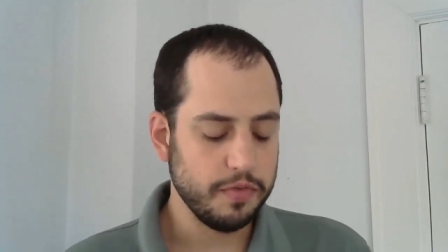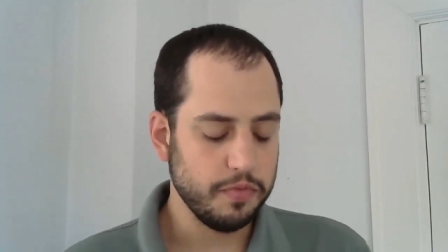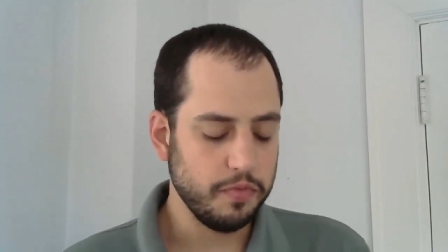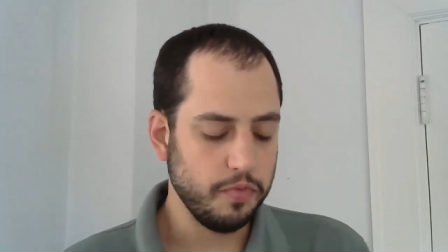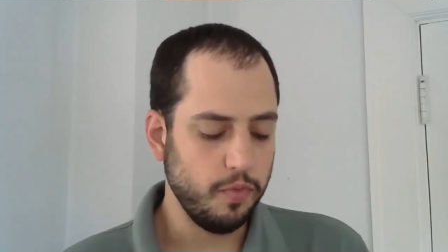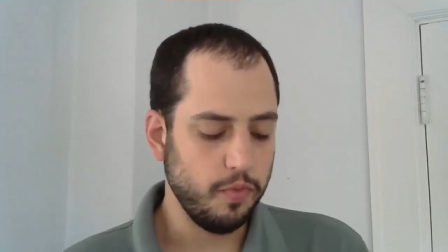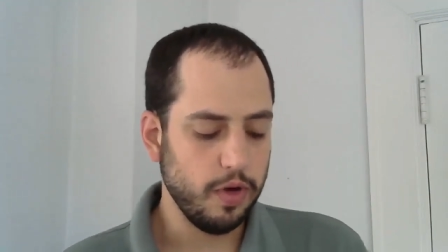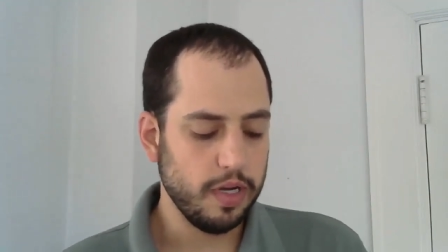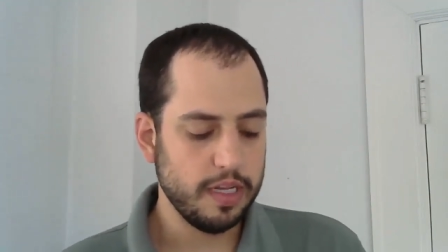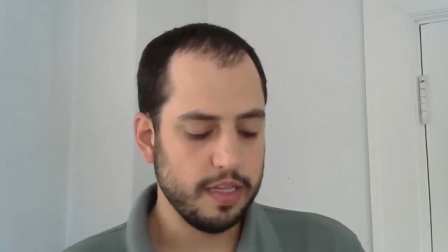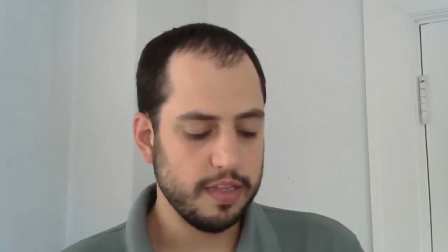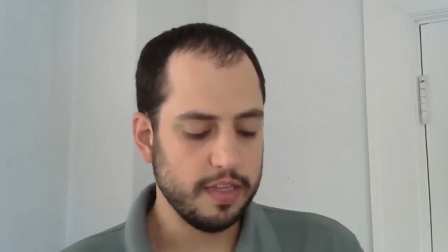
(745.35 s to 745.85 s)

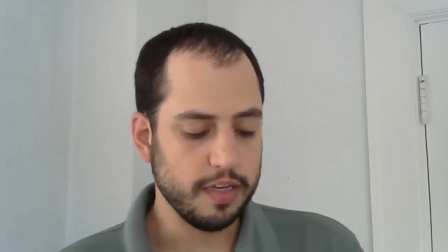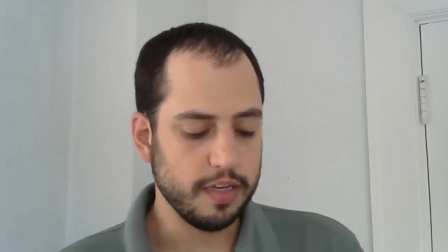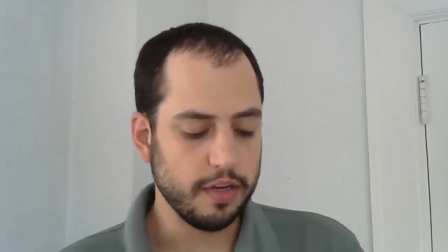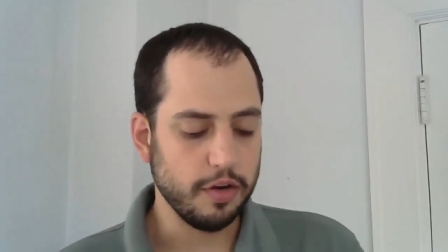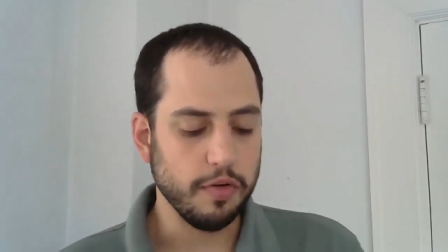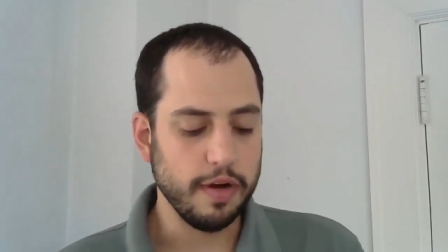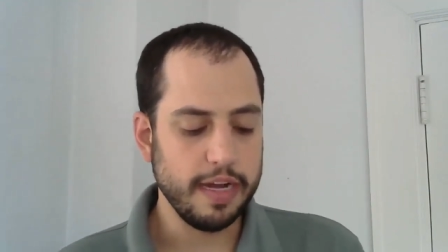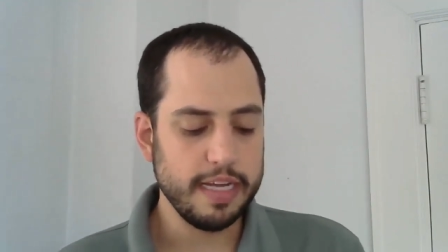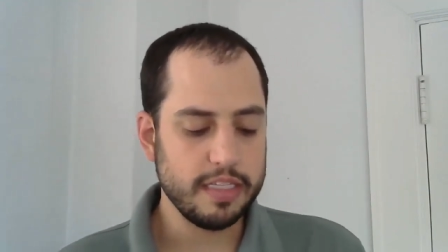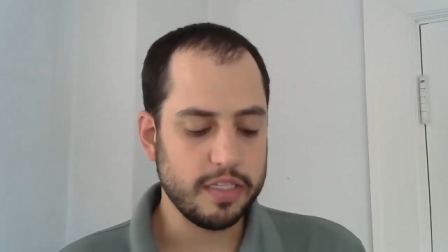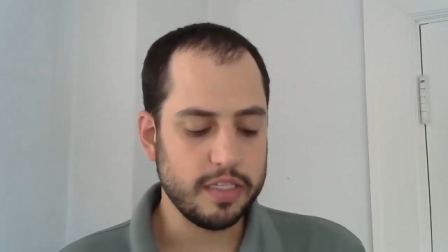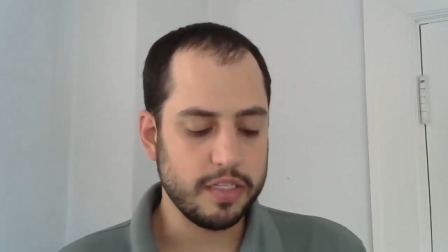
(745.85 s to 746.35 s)
one of the
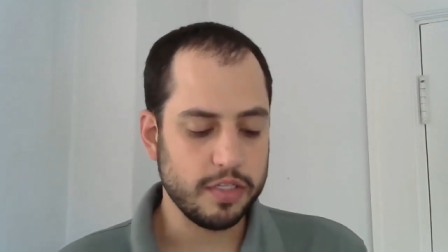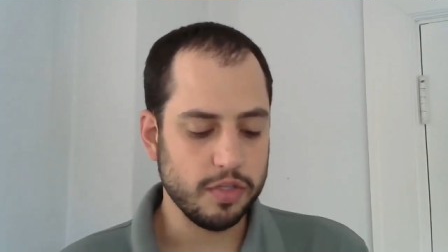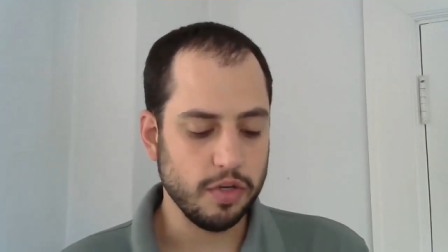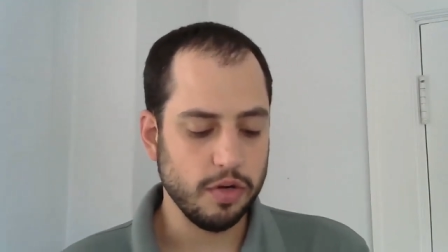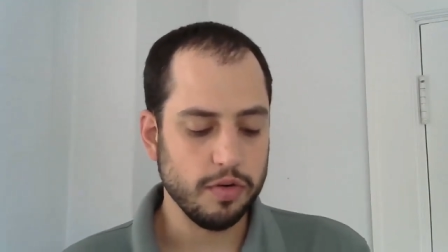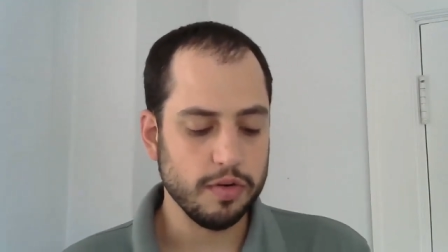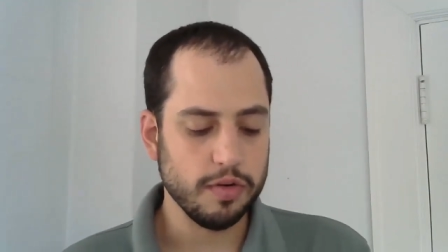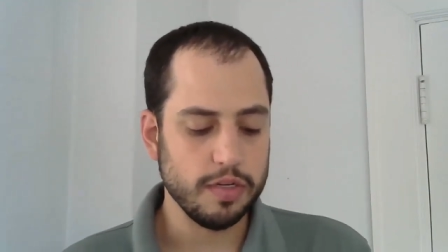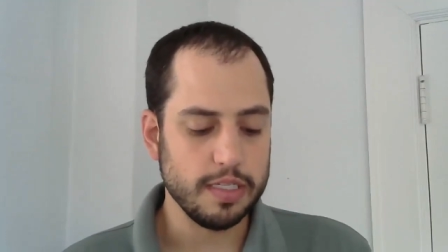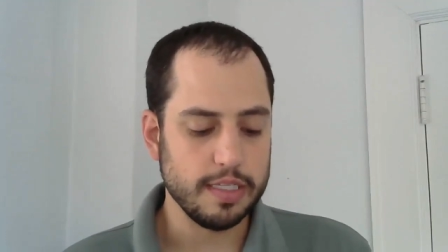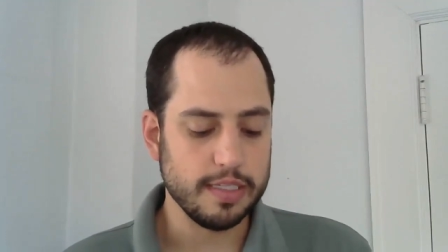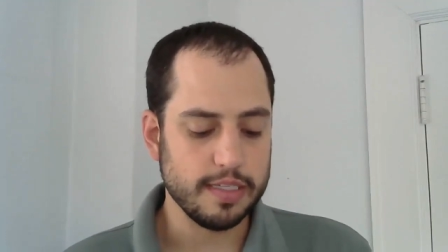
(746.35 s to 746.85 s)
great
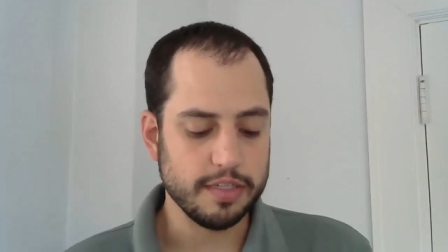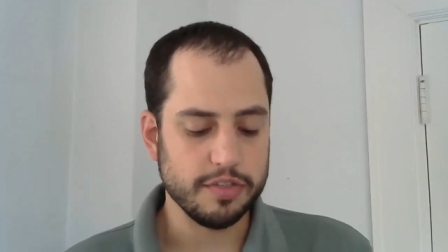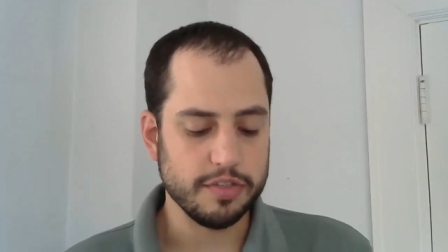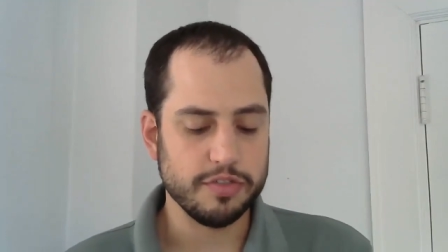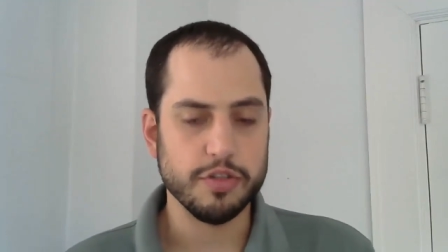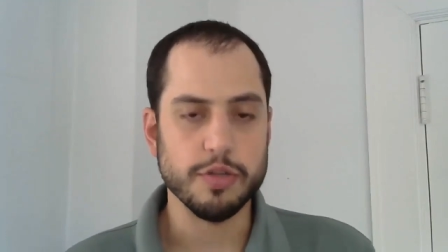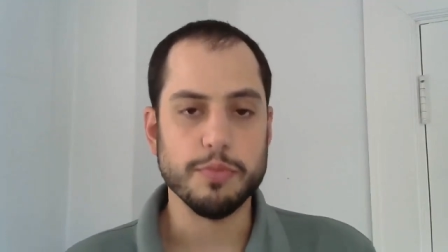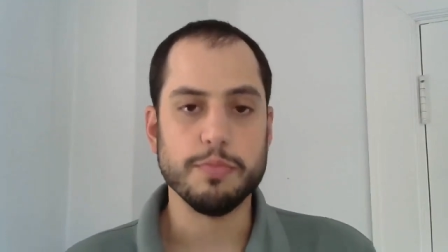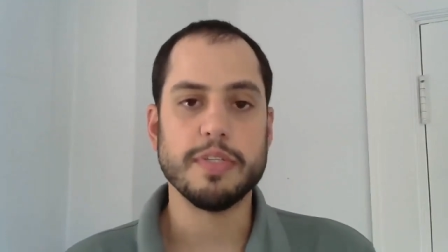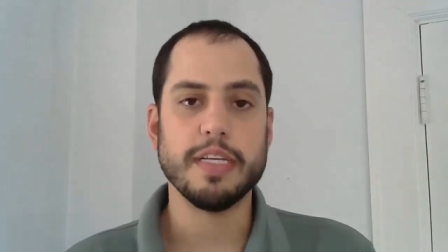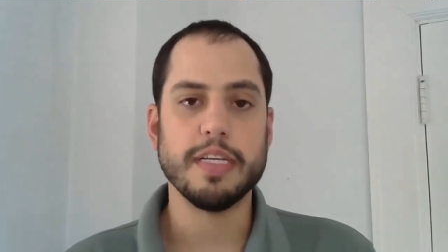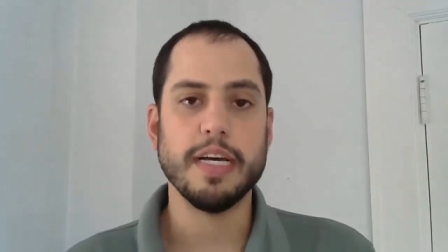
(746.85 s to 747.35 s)
stories that
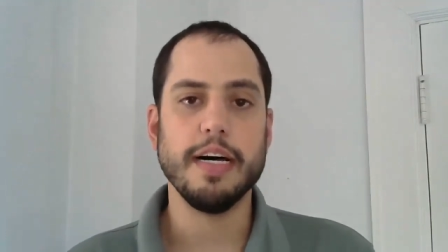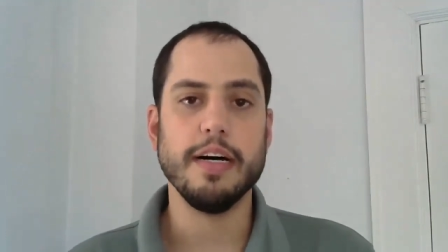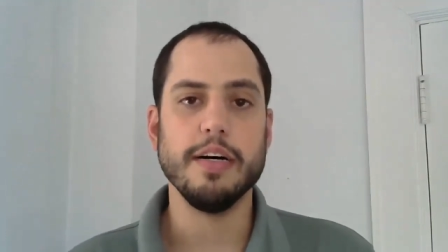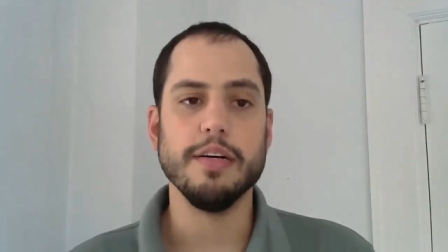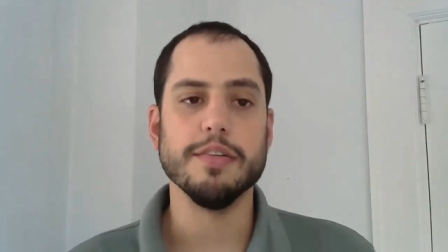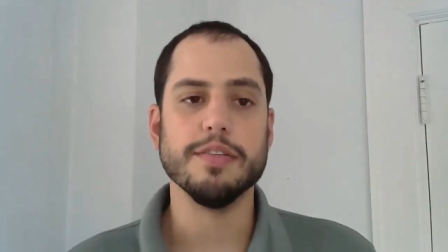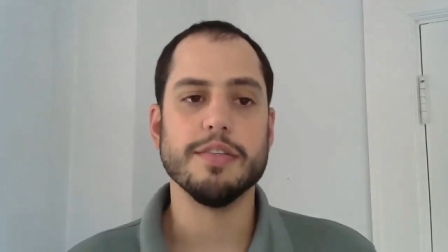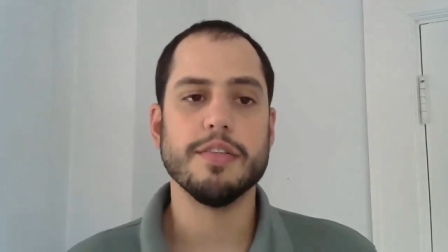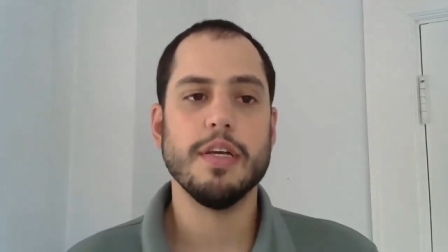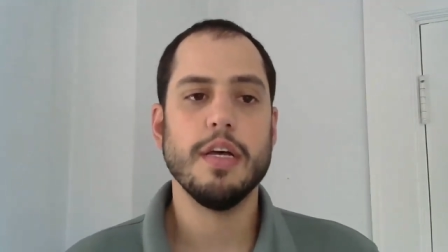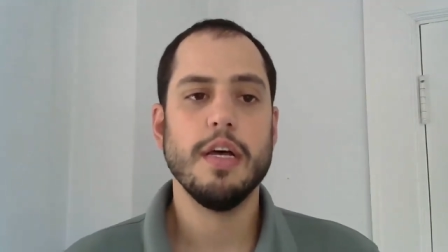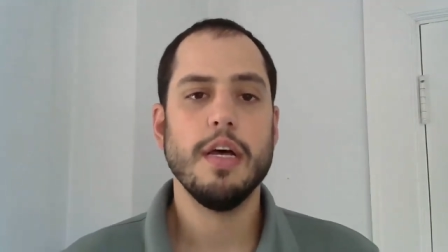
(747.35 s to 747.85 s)
Tripp
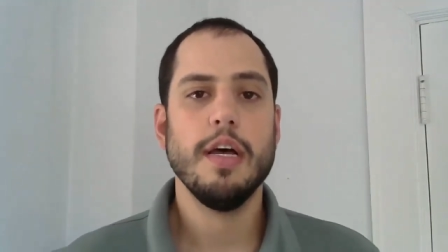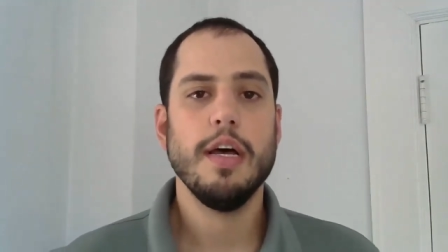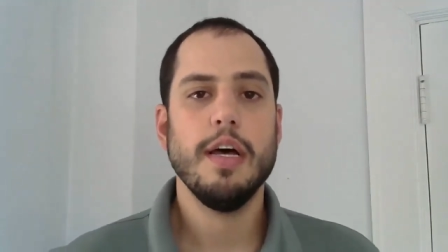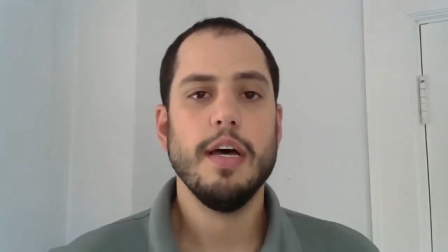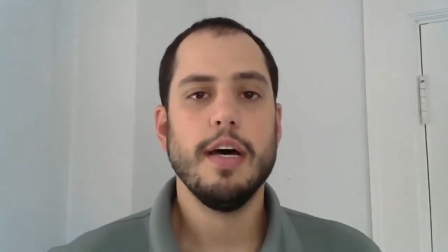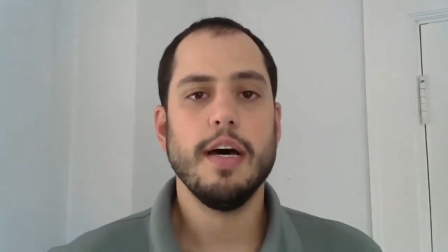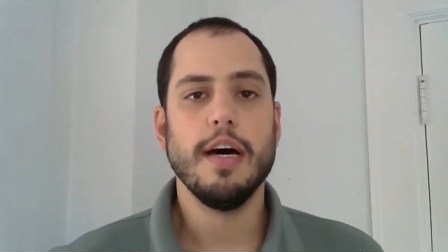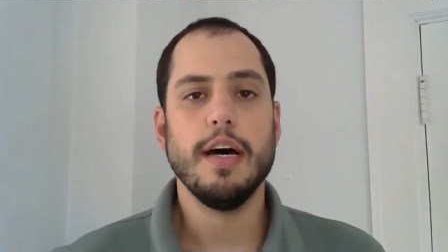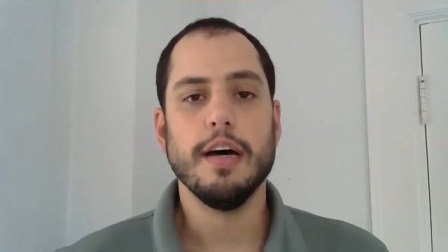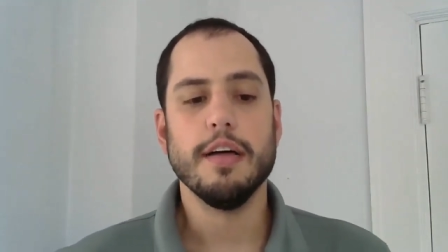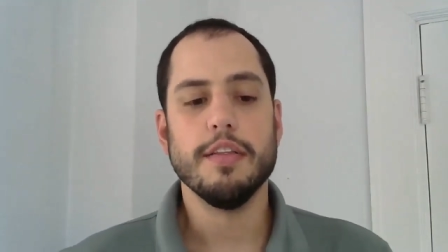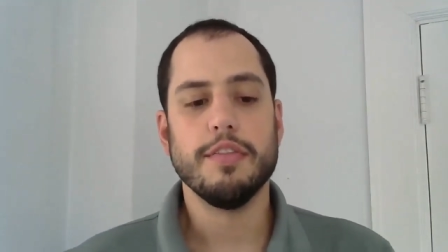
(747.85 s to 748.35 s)
tells
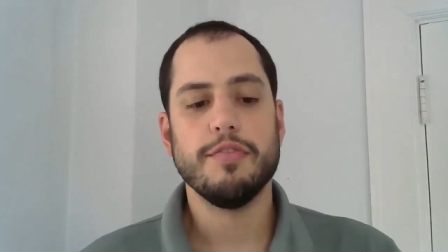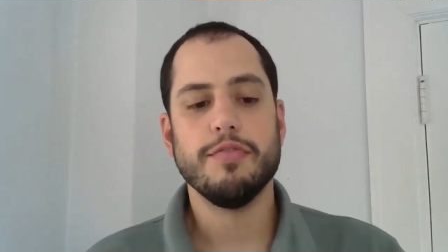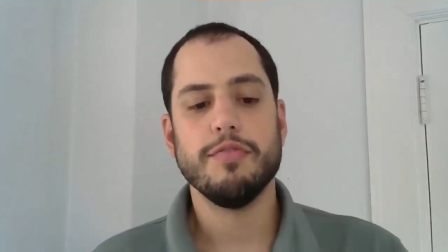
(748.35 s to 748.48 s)
uh,